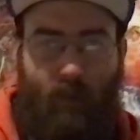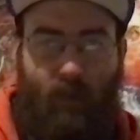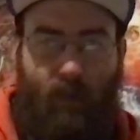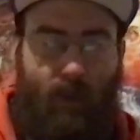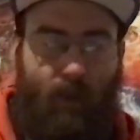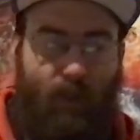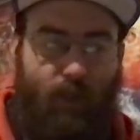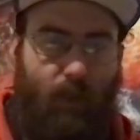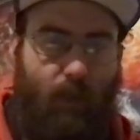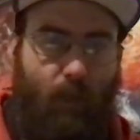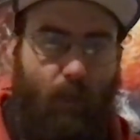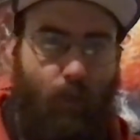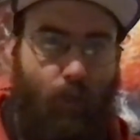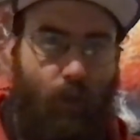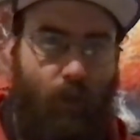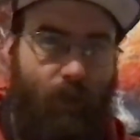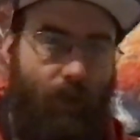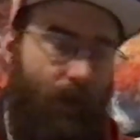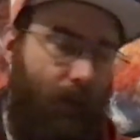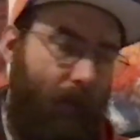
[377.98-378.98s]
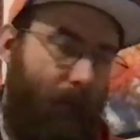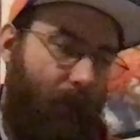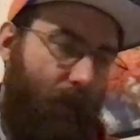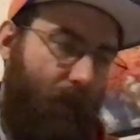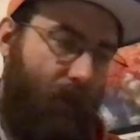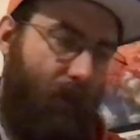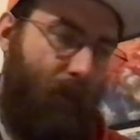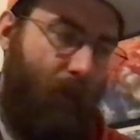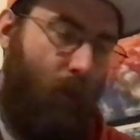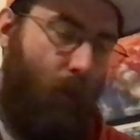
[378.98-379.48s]
the same going rate of
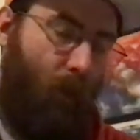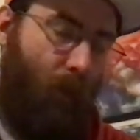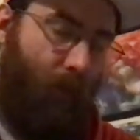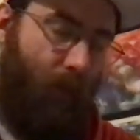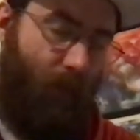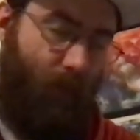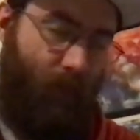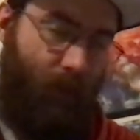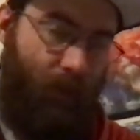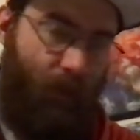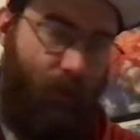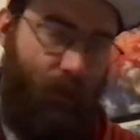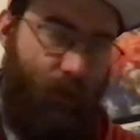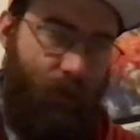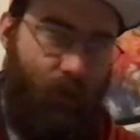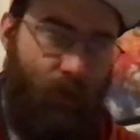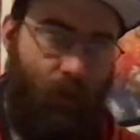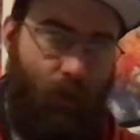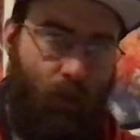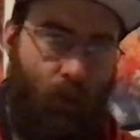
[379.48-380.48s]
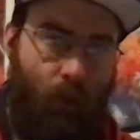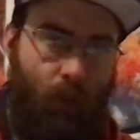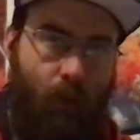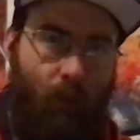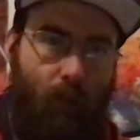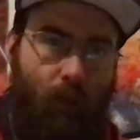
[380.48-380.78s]
the ballpark there. So